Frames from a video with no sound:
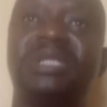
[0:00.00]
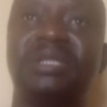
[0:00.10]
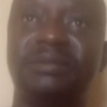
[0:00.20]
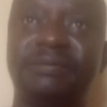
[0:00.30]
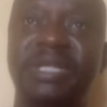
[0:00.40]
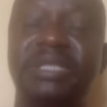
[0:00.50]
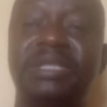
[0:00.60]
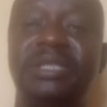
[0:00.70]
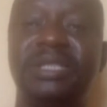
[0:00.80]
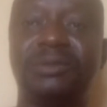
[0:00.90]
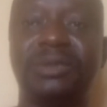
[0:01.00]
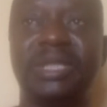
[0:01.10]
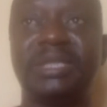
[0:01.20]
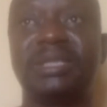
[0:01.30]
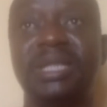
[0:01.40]
a first degree
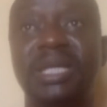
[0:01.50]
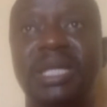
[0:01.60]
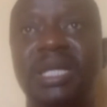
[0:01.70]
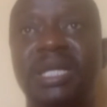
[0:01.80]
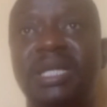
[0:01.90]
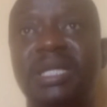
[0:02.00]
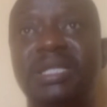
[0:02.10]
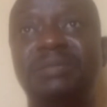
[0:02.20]
student is